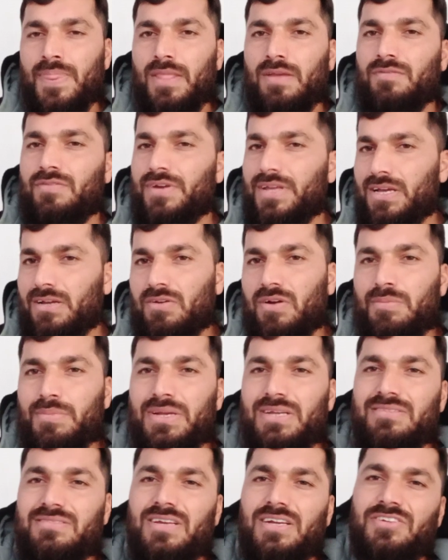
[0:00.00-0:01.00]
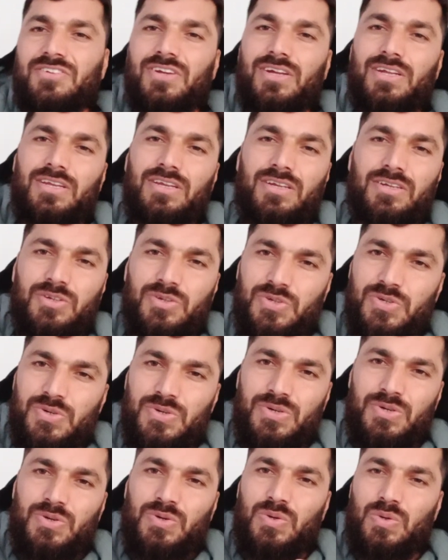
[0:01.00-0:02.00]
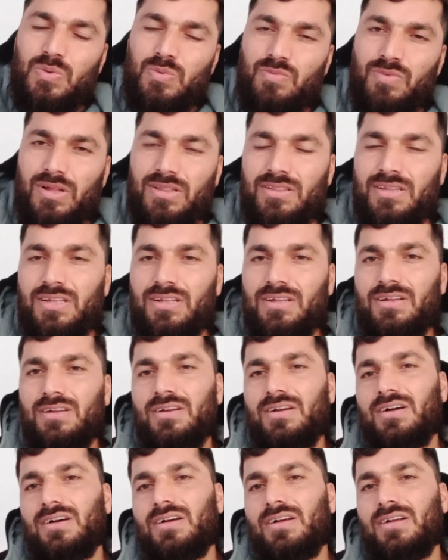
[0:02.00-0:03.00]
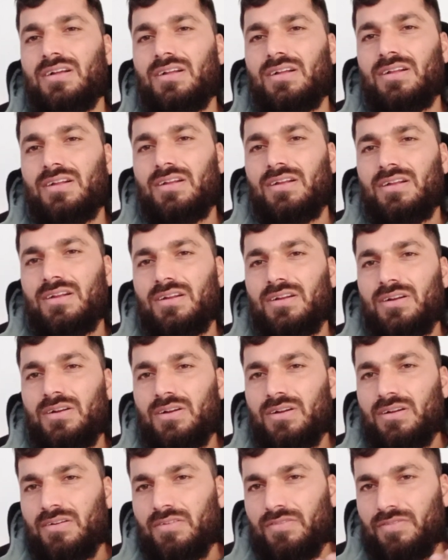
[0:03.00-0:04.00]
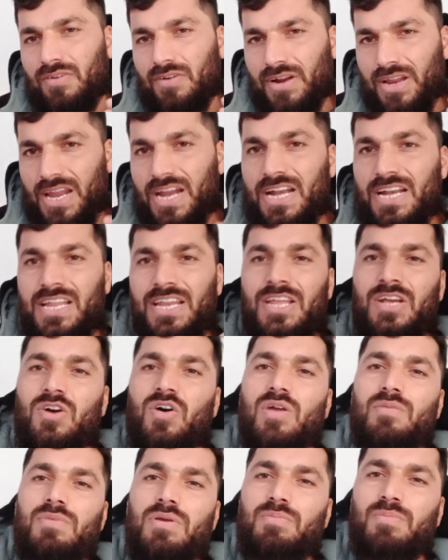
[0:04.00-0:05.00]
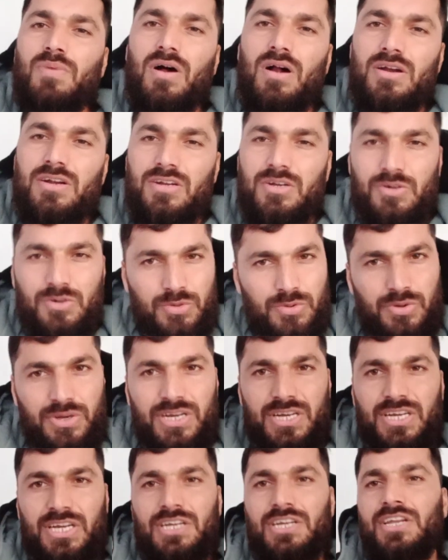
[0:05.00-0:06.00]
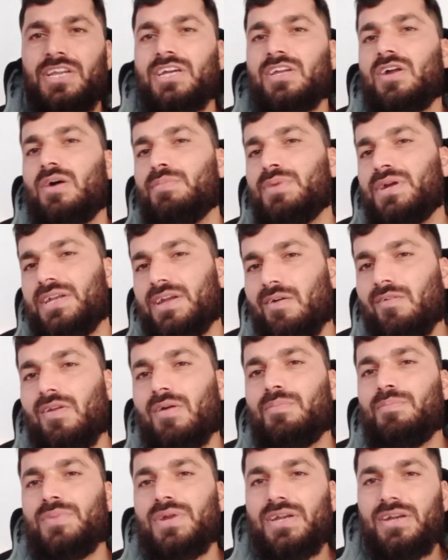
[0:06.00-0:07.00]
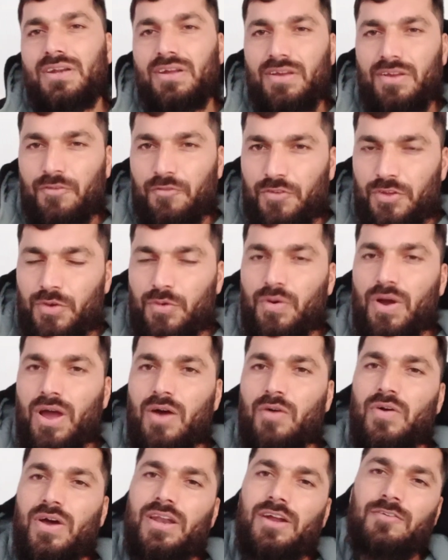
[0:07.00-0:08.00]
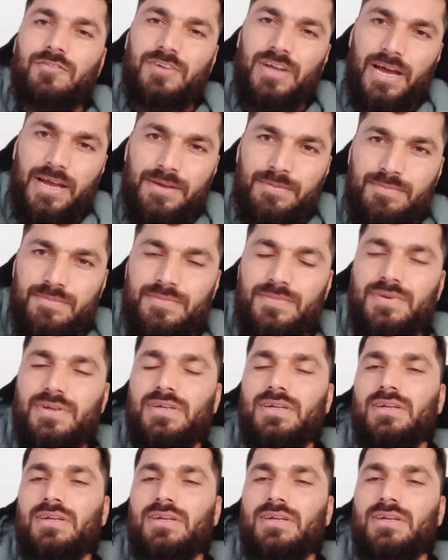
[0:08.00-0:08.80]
For economic section, you should do one thing. For Indian economy part, do read Indian economic development if you have enough time.